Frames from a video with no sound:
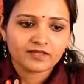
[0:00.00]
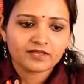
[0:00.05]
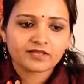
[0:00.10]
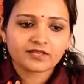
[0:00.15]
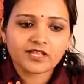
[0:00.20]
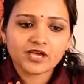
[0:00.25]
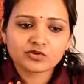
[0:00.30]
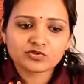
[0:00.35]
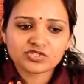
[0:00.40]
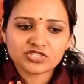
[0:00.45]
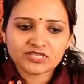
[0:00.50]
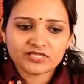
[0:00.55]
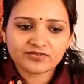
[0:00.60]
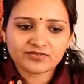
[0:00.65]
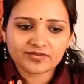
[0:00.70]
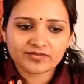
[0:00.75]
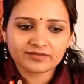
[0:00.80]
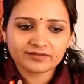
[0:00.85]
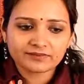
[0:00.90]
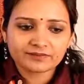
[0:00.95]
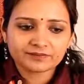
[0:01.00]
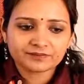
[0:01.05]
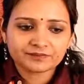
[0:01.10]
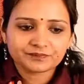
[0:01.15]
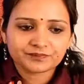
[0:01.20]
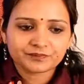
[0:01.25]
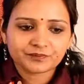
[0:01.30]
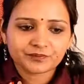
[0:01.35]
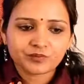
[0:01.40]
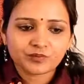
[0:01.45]
Now children,
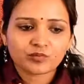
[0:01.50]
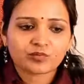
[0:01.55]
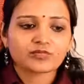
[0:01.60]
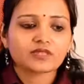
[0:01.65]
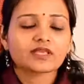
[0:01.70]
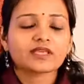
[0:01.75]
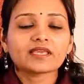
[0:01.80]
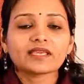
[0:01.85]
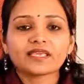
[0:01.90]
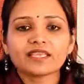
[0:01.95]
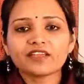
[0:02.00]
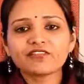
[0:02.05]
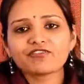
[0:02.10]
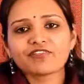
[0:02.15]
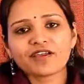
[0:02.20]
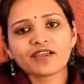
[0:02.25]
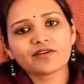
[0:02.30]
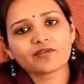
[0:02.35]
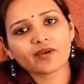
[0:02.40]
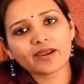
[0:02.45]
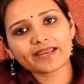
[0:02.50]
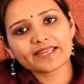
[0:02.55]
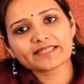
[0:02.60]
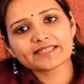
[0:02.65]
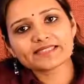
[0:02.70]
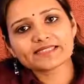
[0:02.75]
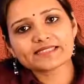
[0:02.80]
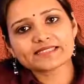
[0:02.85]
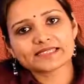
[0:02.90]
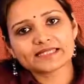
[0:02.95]
if I
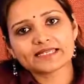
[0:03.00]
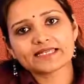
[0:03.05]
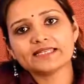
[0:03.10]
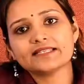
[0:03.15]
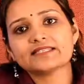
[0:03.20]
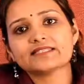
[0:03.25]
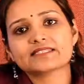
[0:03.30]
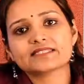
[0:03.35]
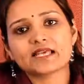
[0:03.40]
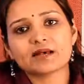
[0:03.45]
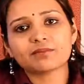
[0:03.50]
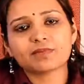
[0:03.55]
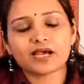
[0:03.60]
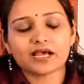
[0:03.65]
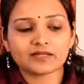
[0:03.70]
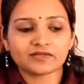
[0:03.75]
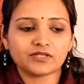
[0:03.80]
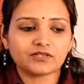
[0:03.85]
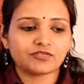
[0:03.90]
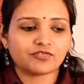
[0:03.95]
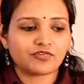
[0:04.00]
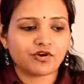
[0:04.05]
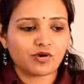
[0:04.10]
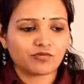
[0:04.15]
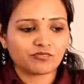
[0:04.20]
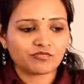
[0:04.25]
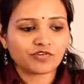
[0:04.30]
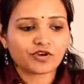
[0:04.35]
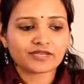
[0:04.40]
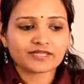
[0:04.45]
write it in some other
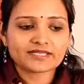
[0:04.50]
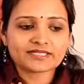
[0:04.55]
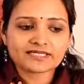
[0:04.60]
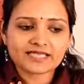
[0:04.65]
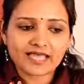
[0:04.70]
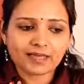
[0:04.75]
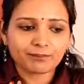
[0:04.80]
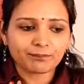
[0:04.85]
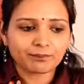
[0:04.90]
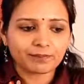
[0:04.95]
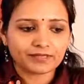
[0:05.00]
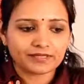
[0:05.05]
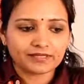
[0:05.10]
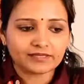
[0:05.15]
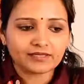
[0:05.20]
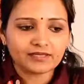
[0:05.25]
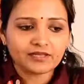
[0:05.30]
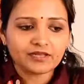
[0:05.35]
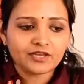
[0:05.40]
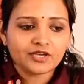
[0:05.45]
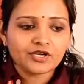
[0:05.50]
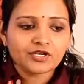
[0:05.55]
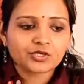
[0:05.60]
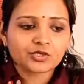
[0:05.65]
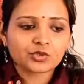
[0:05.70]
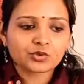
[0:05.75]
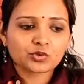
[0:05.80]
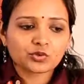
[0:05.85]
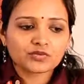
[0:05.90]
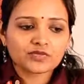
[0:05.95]
form, for example,
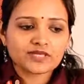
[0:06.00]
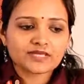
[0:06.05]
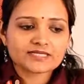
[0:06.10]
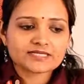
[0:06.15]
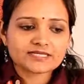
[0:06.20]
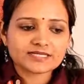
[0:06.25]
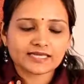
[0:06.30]
to this